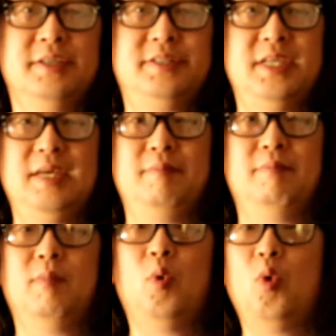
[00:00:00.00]
seem
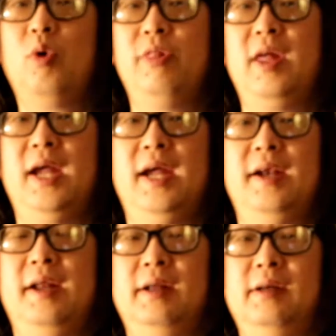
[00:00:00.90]
more
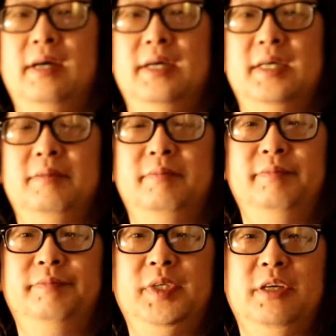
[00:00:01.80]
than,
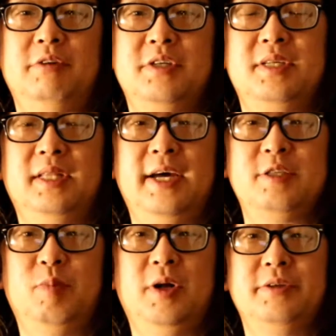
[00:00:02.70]
you know, just a
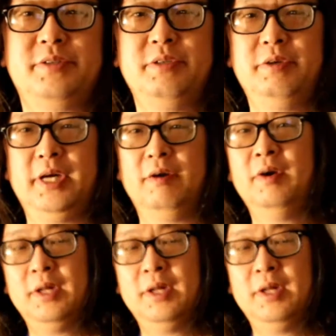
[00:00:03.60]
Les Paul Studio.